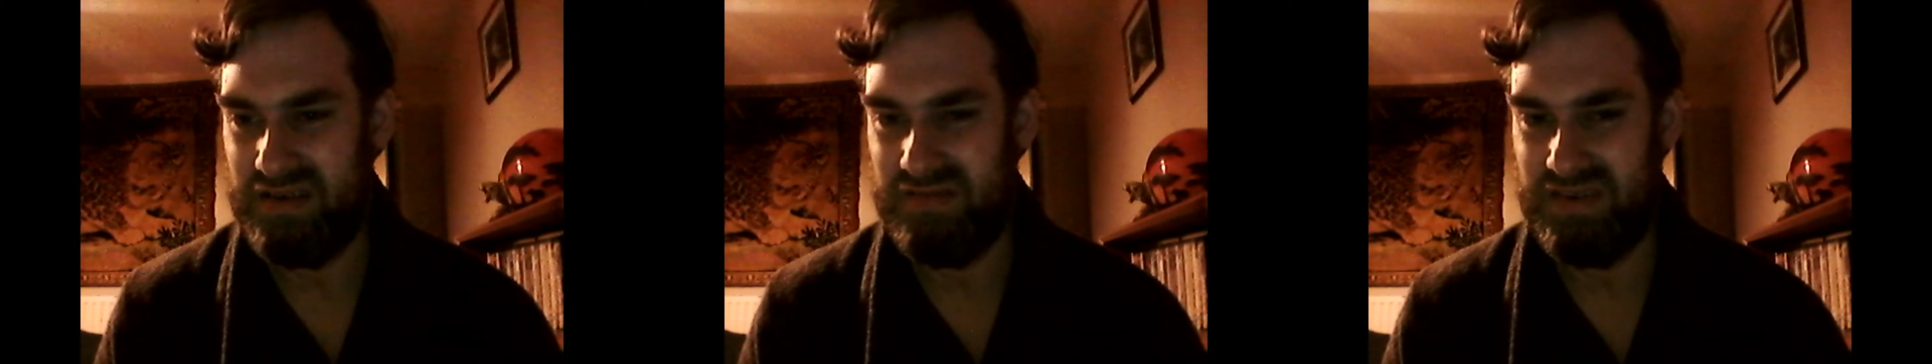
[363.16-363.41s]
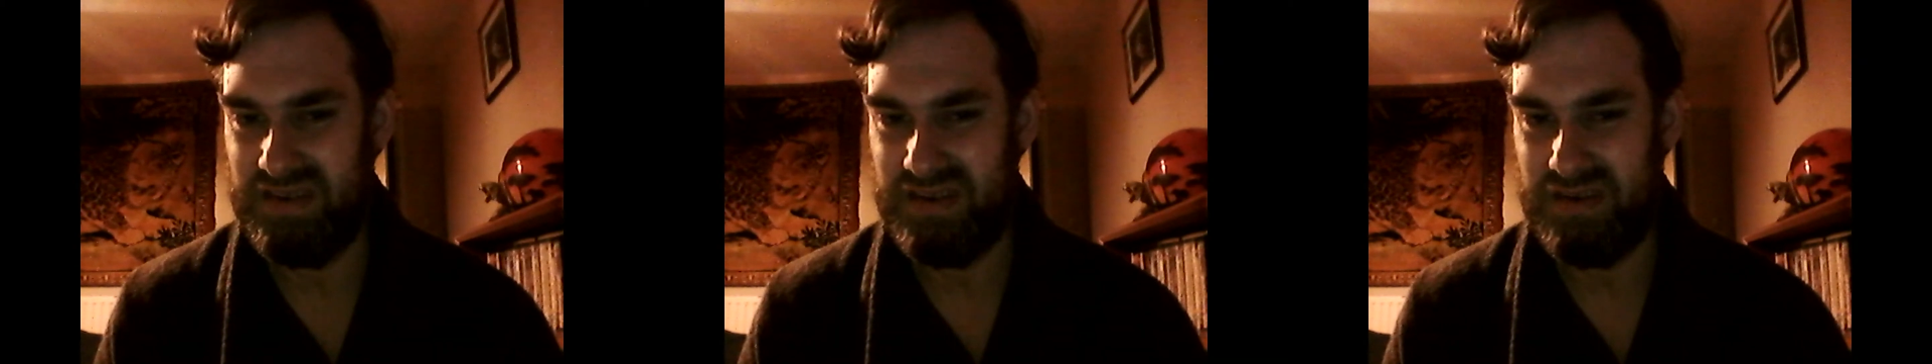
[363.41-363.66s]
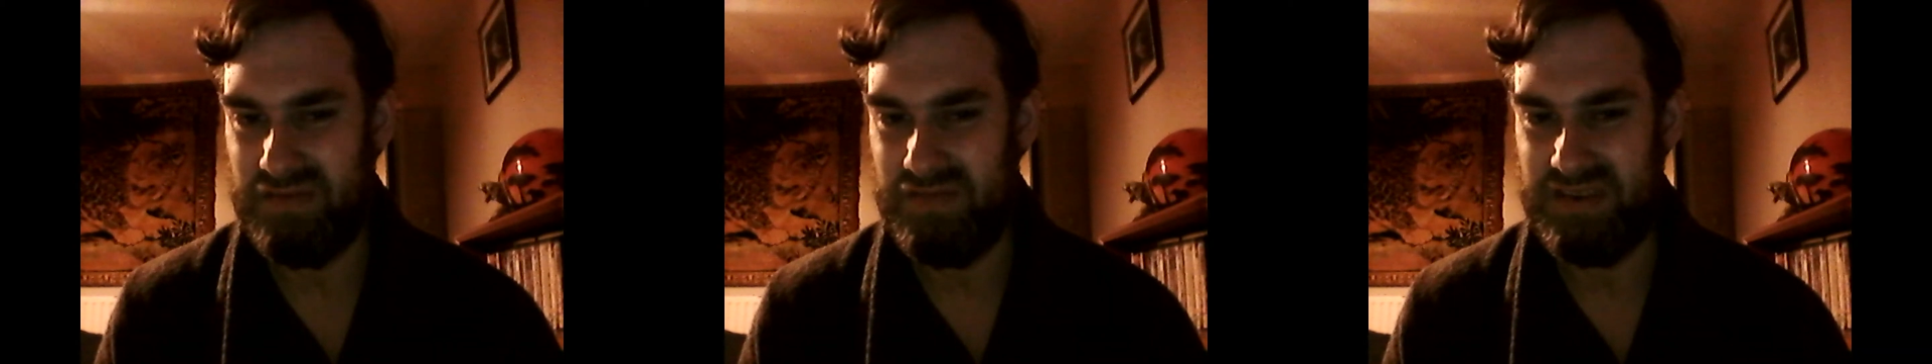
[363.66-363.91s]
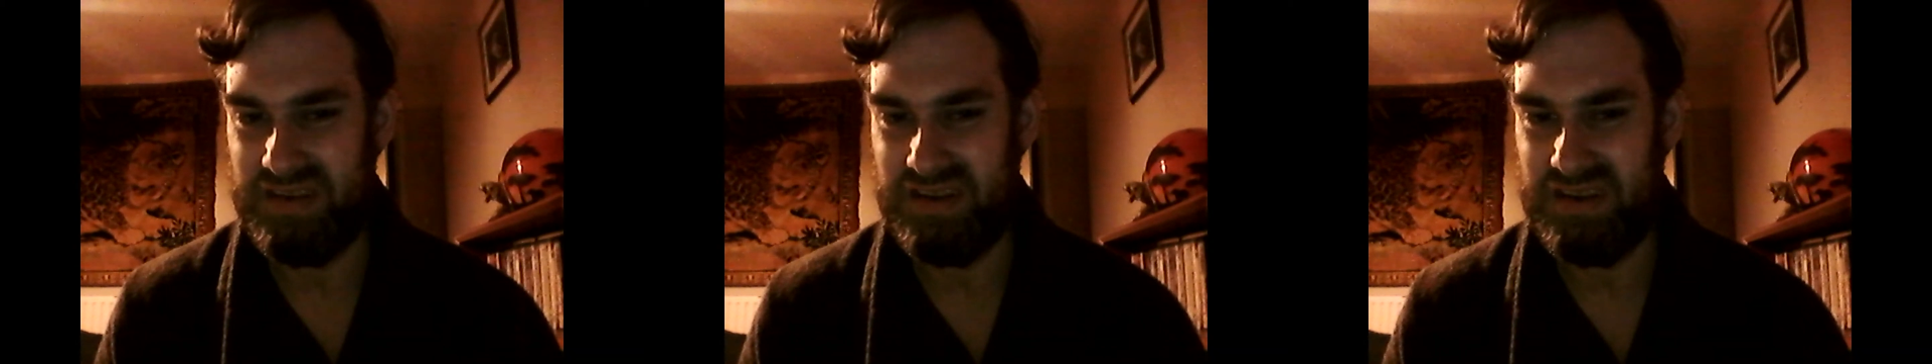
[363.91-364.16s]
was
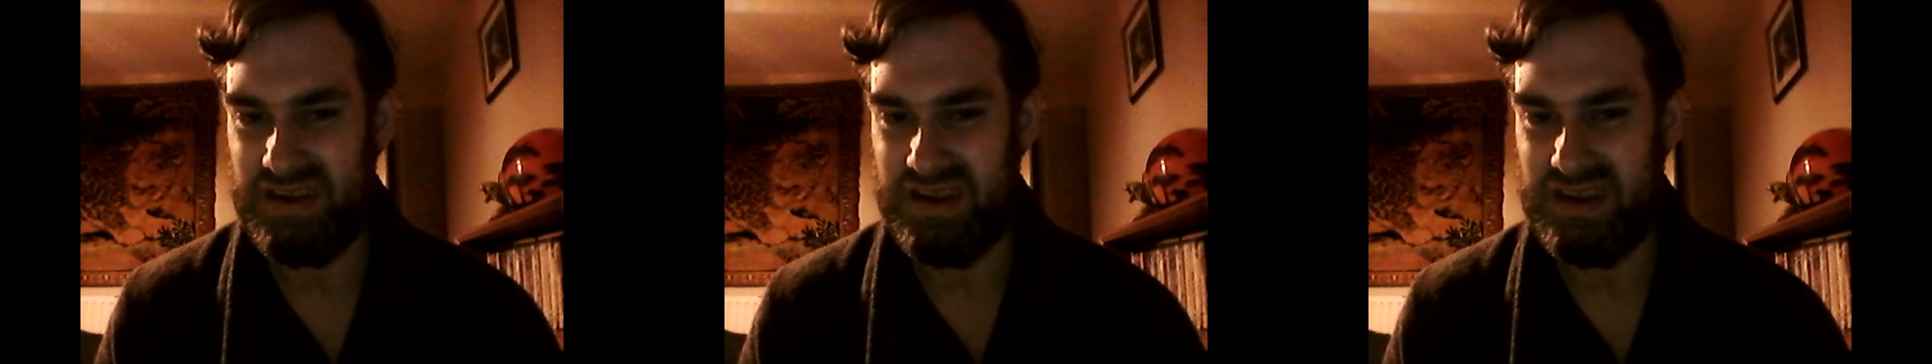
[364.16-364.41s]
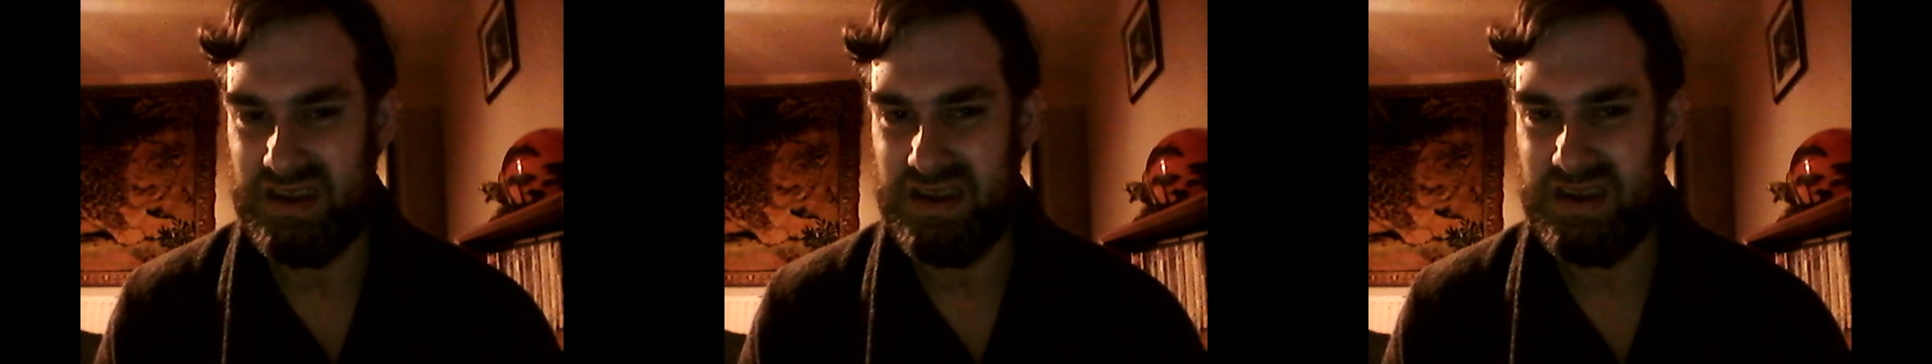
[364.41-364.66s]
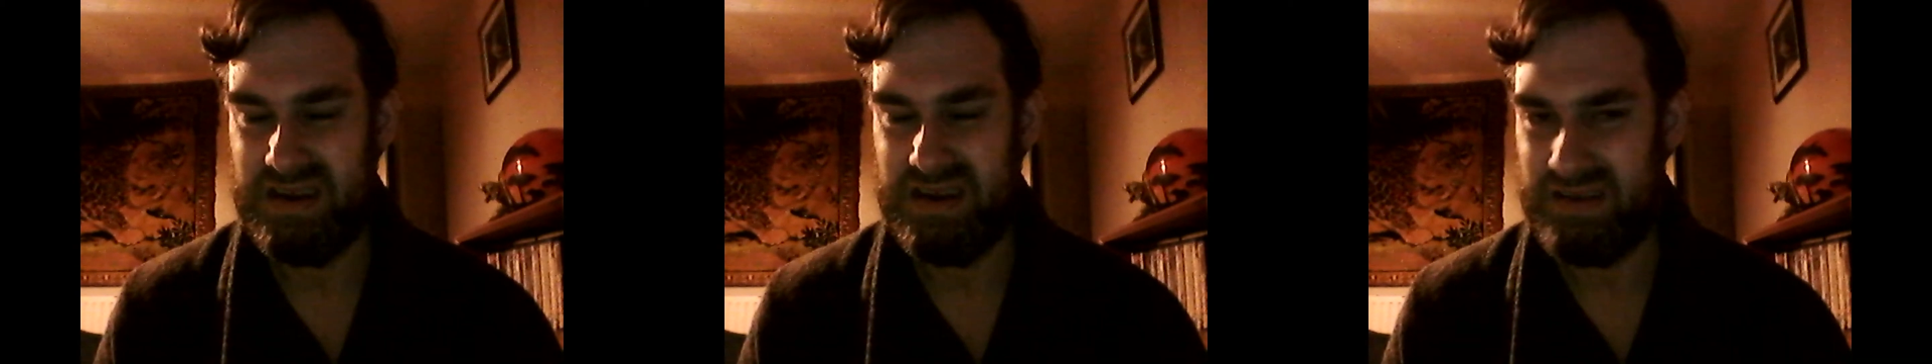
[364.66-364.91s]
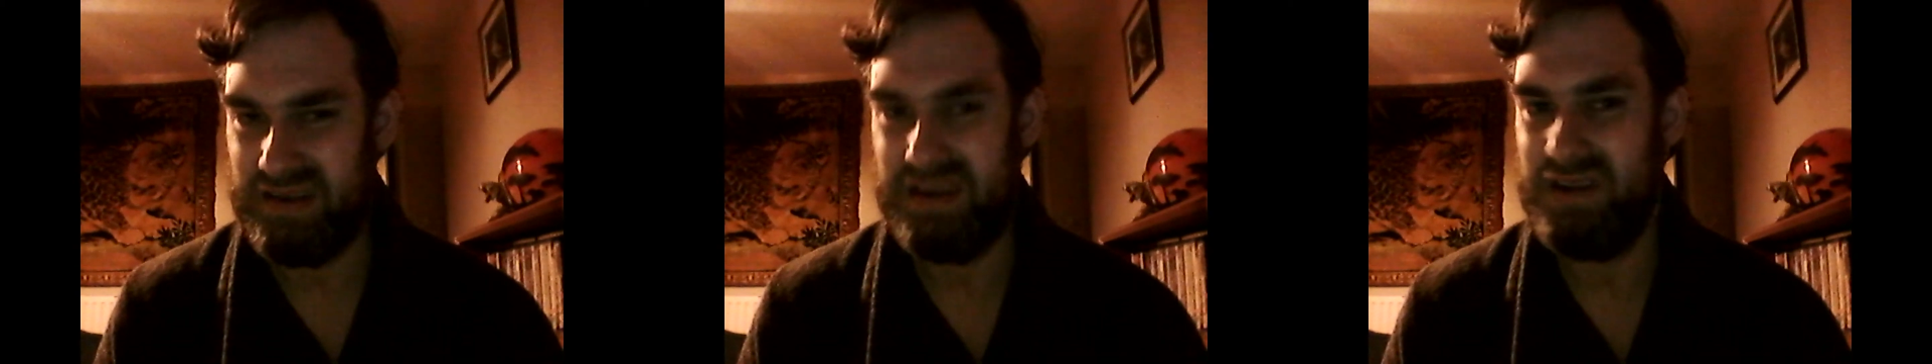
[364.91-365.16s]
obviously
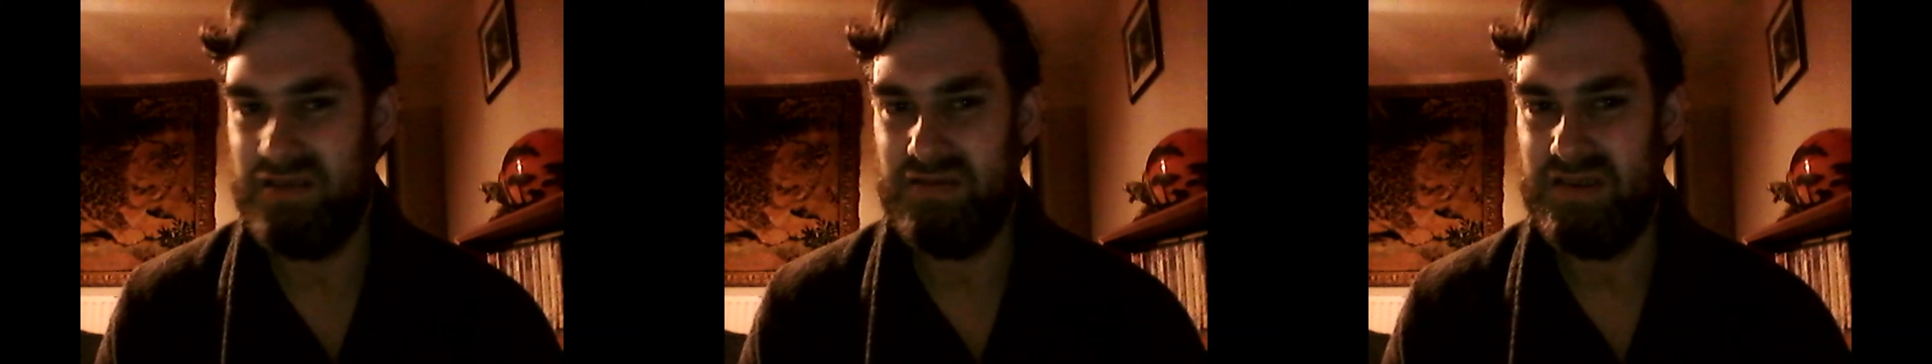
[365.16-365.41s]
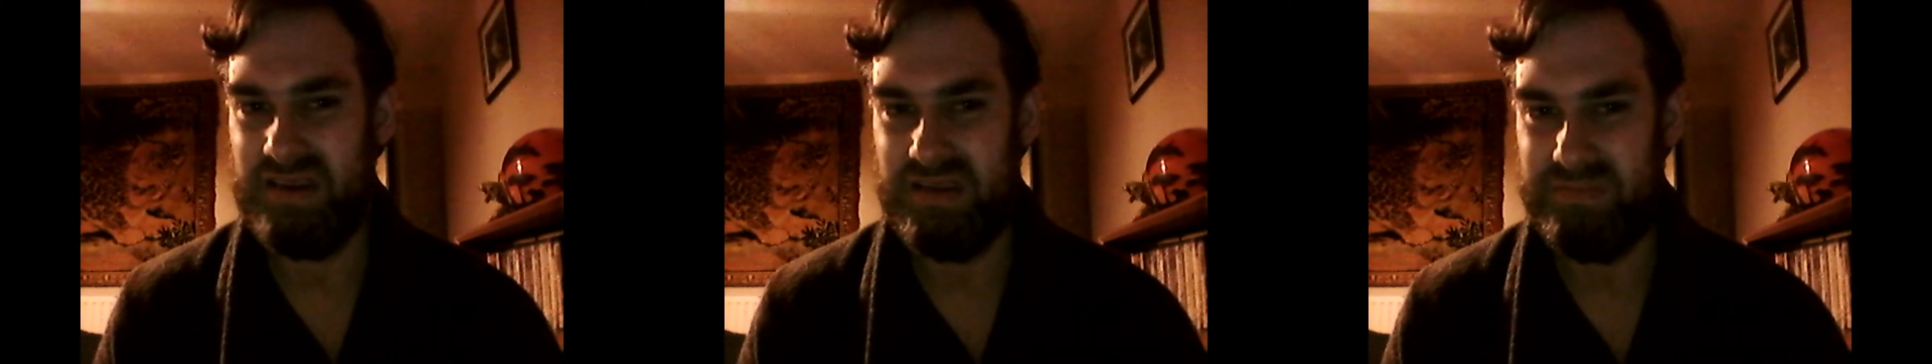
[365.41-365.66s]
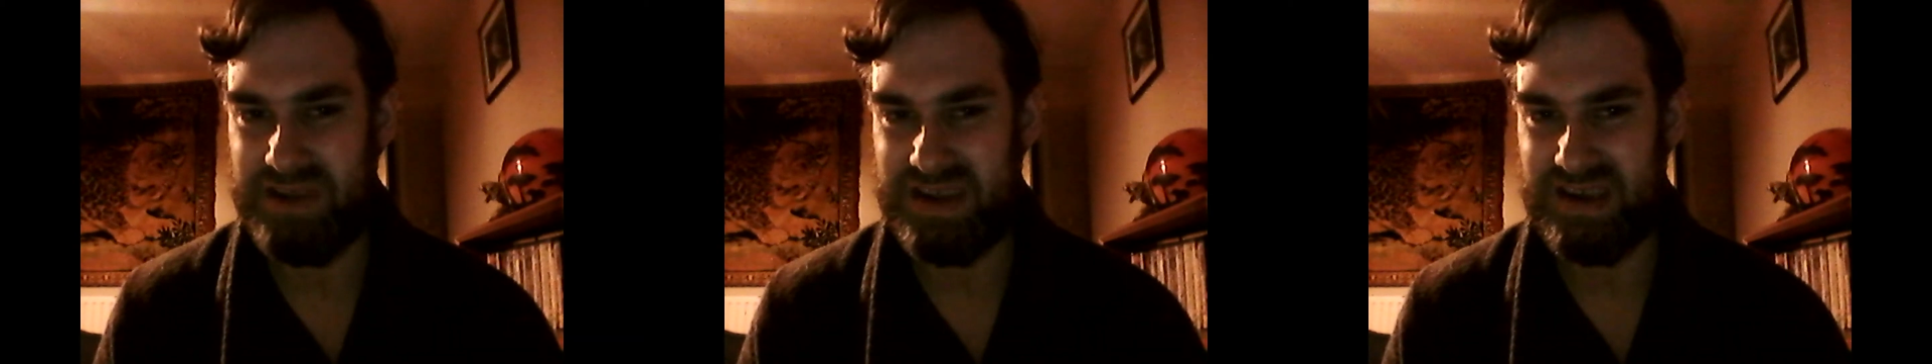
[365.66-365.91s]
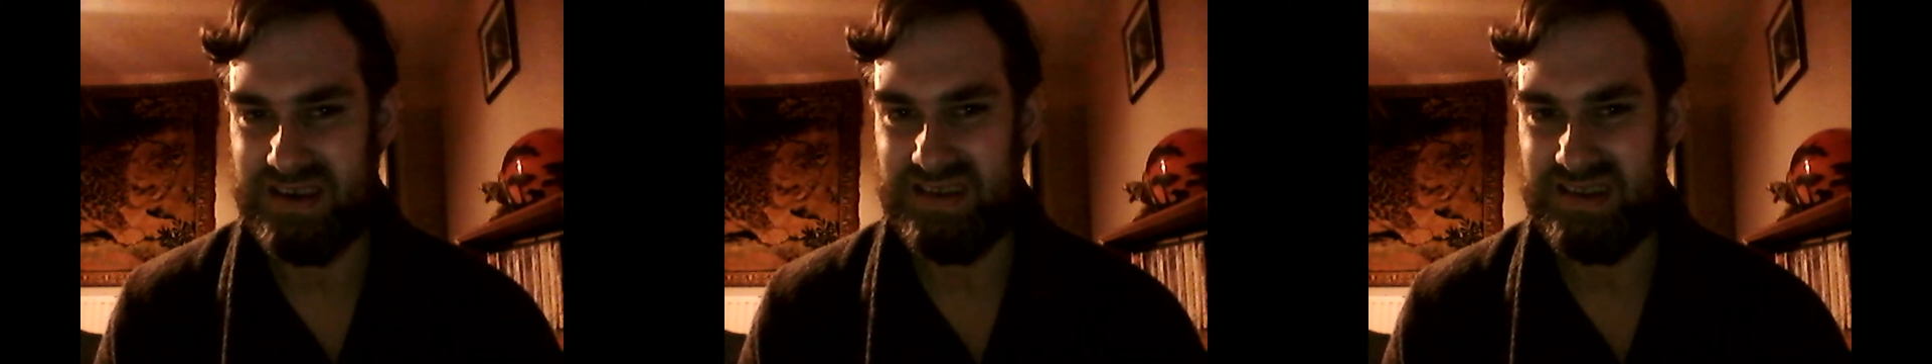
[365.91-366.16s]
curious
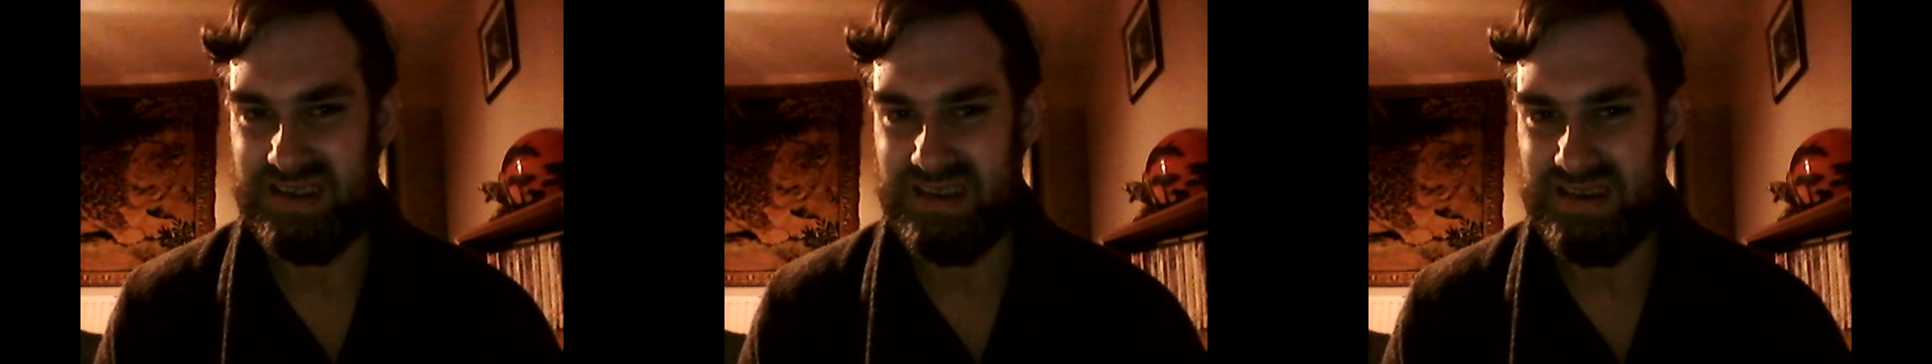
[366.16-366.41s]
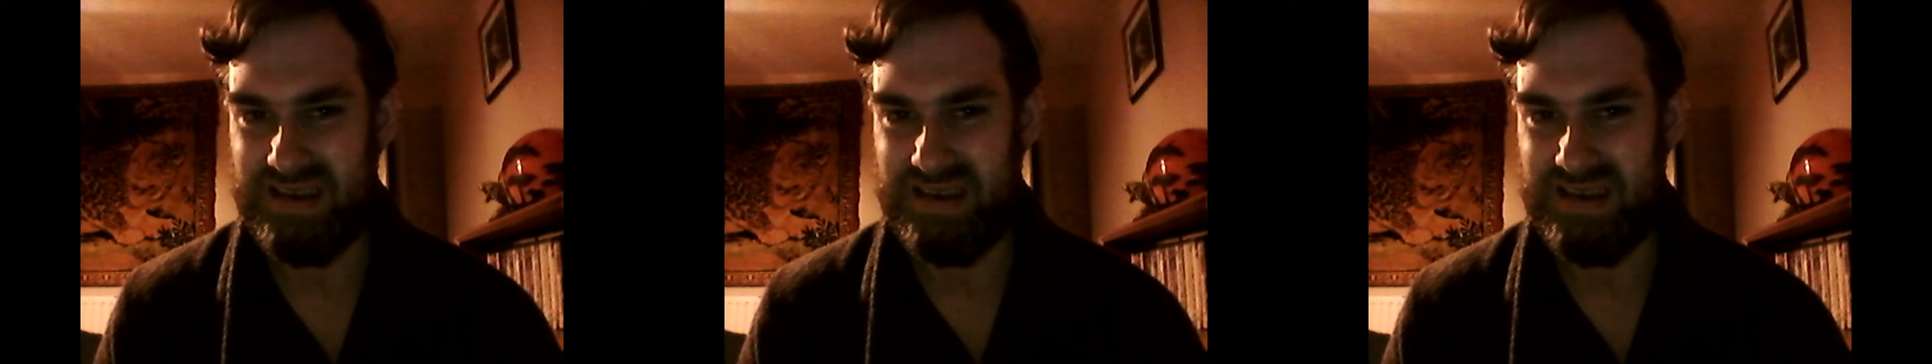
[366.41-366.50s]
because